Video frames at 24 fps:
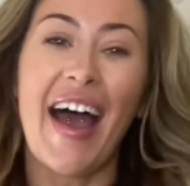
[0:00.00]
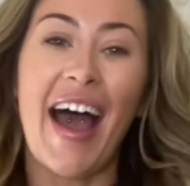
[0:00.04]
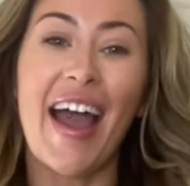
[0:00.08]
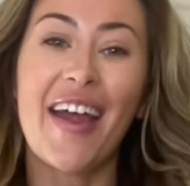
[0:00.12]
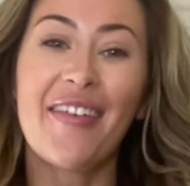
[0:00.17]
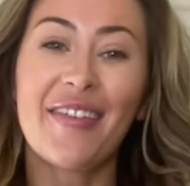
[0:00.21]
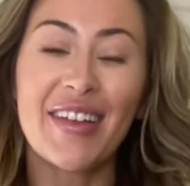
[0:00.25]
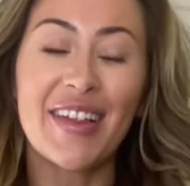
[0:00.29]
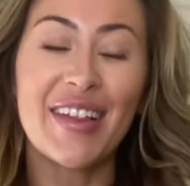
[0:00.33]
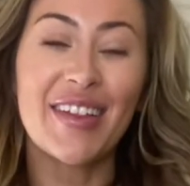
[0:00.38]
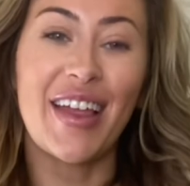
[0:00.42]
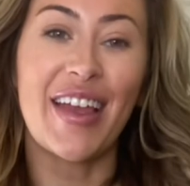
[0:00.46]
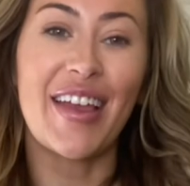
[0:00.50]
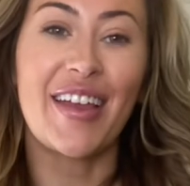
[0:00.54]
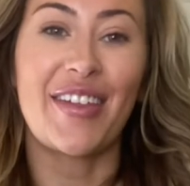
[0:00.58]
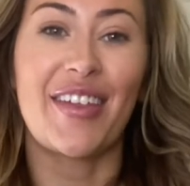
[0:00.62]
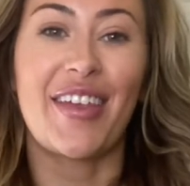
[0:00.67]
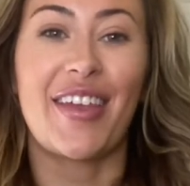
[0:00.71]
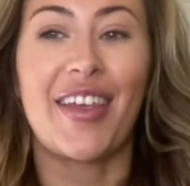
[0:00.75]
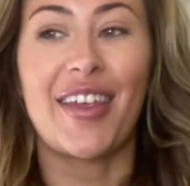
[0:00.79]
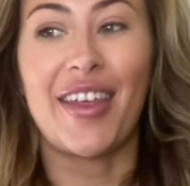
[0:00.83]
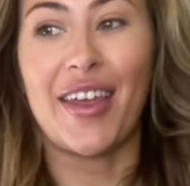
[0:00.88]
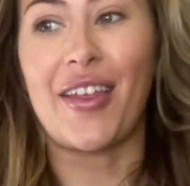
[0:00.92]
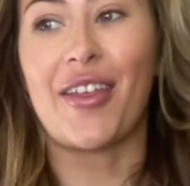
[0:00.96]
I really like
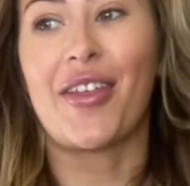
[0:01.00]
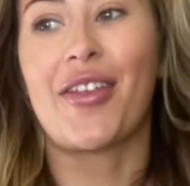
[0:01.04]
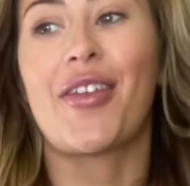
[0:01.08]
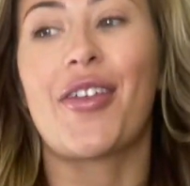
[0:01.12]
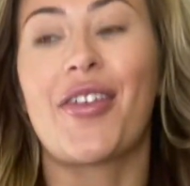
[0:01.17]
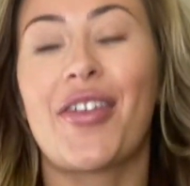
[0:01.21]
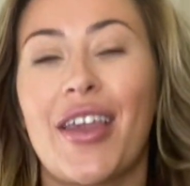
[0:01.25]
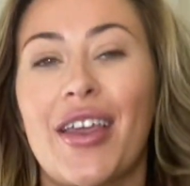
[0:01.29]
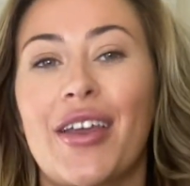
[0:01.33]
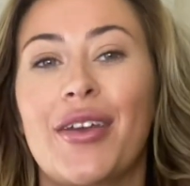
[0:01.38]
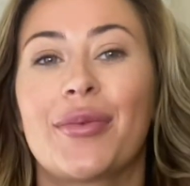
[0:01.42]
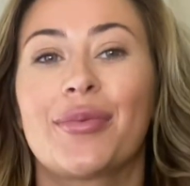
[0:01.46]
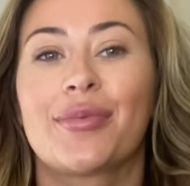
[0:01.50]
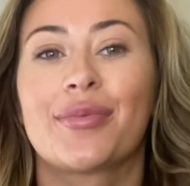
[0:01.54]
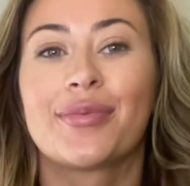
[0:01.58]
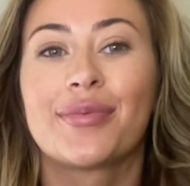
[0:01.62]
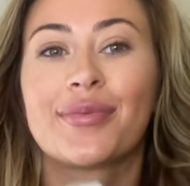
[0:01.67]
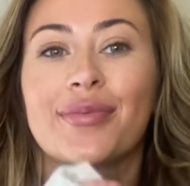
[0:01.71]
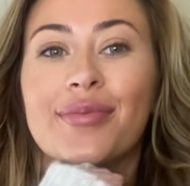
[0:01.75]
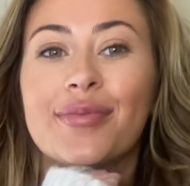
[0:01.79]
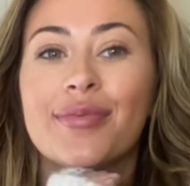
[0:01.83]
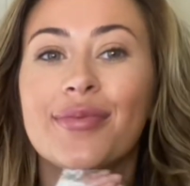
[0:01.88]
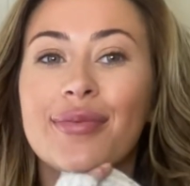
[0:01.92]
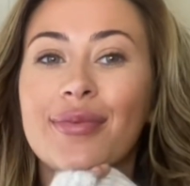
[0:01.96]
this. It's just like
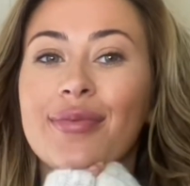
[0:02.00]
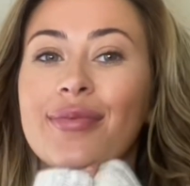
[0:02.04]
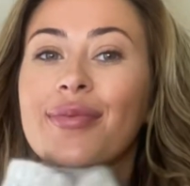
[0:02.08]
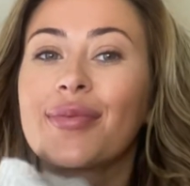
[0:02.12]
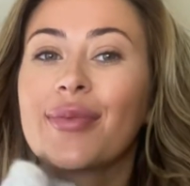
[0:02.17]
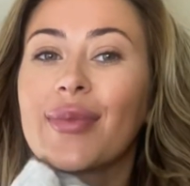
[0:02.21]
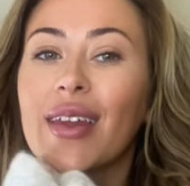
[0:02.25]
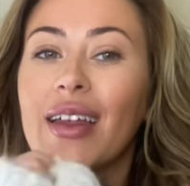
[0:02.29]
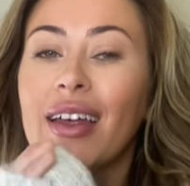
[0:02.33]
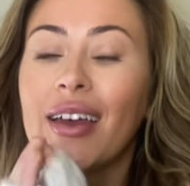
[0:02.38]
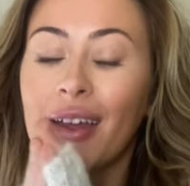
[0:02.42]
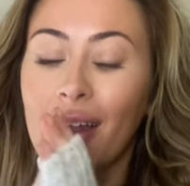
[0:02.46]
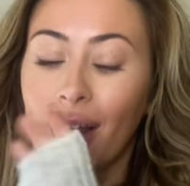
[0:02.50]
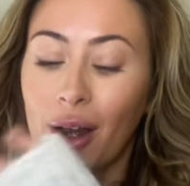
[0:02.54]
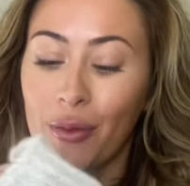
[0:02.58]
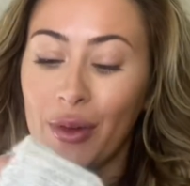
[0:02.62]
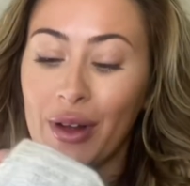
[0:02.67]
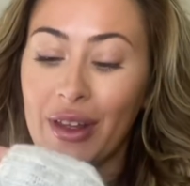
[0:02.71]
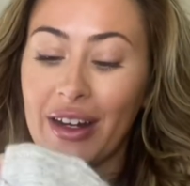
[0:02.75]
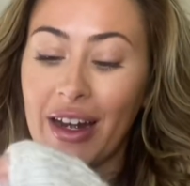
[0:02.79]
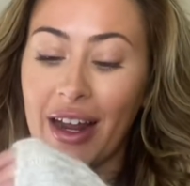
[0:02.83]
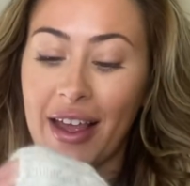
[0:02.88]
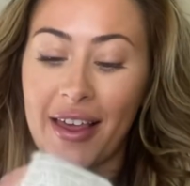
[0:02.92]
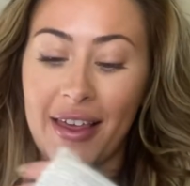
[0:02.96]

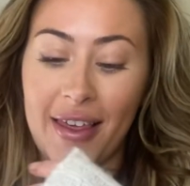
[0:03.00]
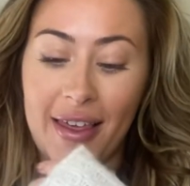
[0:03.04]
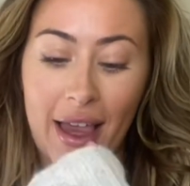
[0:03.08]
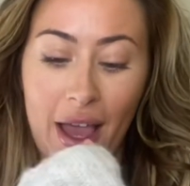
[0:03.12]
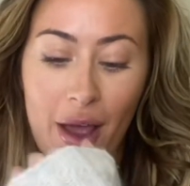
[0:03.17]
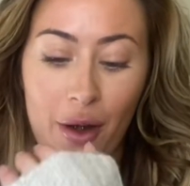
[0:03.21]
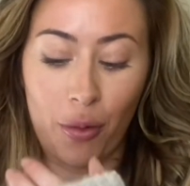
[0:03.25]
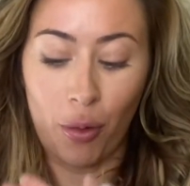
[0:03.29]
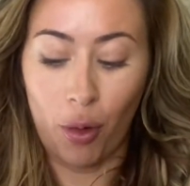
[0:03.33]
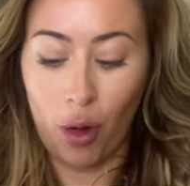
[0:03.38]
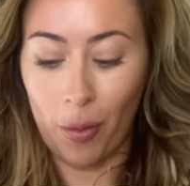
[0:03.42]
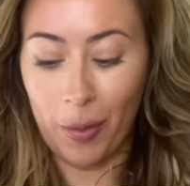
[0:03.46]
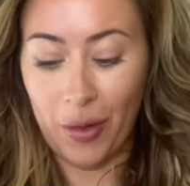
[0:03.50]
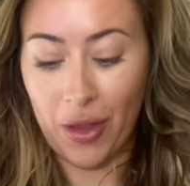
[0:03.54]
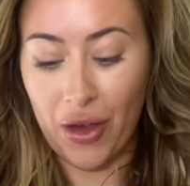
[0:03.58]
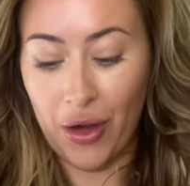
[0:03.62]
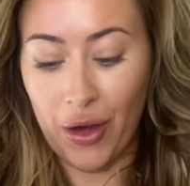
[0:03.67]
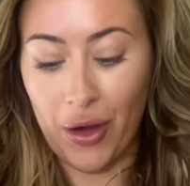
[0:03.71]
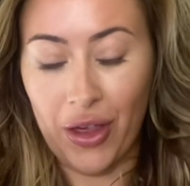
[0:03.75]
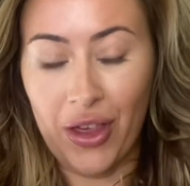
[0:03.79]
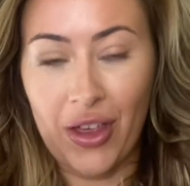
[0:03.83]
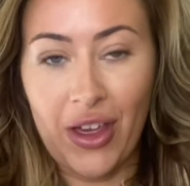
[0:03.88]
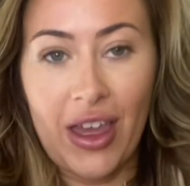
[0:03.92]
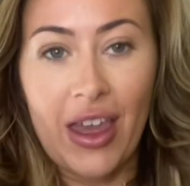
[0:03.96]
really nice and warm and
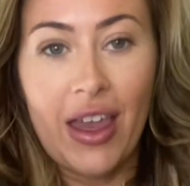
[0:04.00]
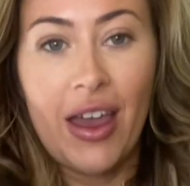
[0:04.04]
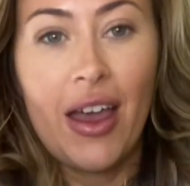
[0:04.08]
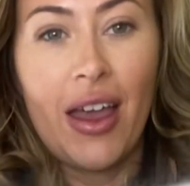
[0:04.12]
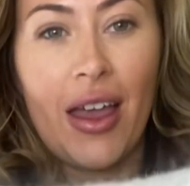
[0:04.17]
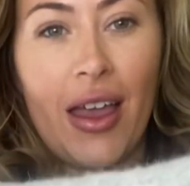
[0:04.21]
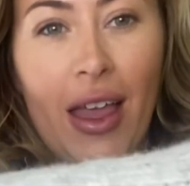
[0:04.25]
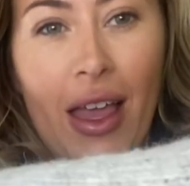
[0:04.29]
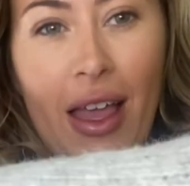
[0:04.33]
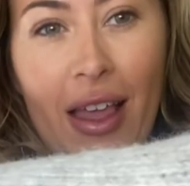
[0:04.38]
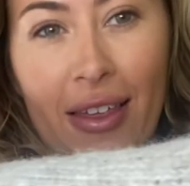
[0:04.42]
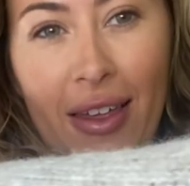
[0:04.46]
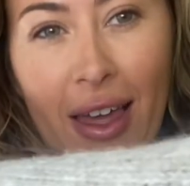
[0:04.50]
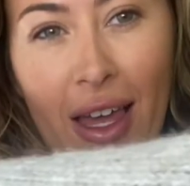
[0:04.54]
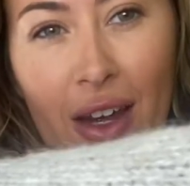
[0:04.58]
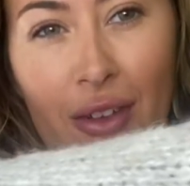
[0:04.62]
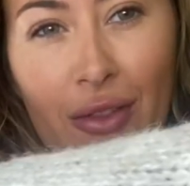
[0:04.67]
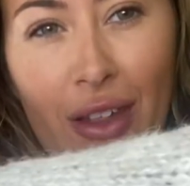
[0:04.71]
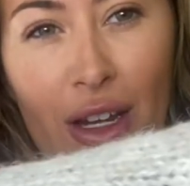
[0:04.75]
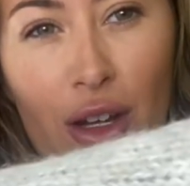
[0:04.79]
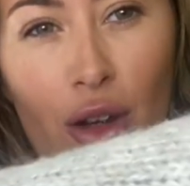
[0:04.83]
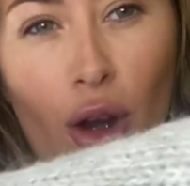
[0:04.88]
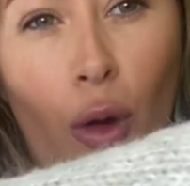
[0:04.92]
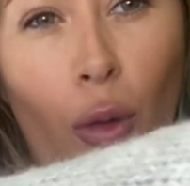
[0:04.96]
toasty. It's kind of
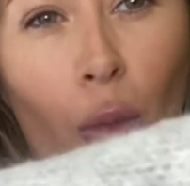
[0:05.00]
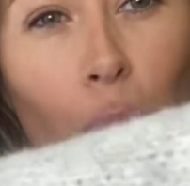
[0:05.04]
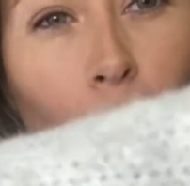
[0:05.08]
like not